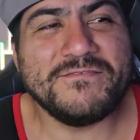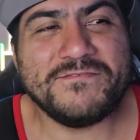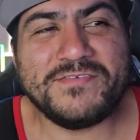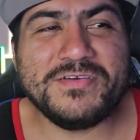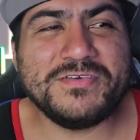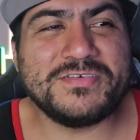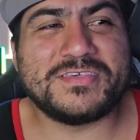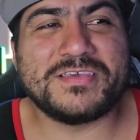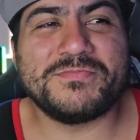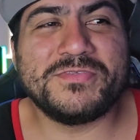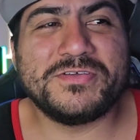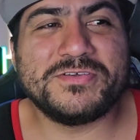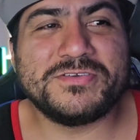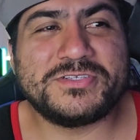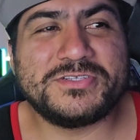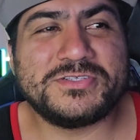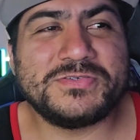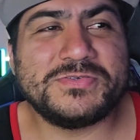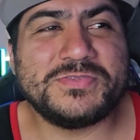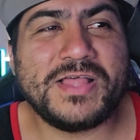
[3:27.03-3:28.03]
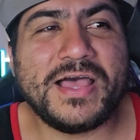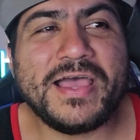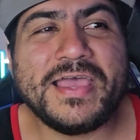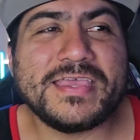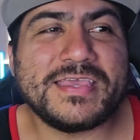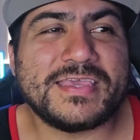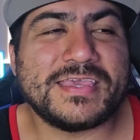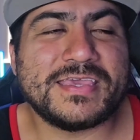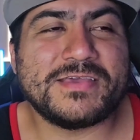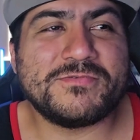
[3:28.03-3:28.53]
very similar to
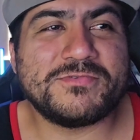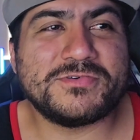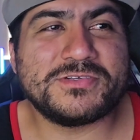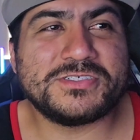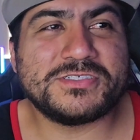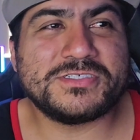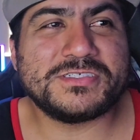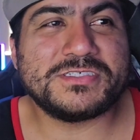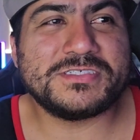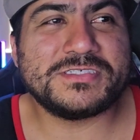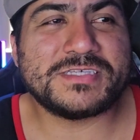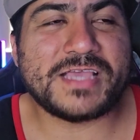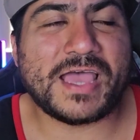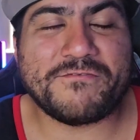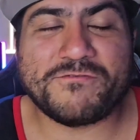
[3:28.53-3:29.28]
Lion King, which is,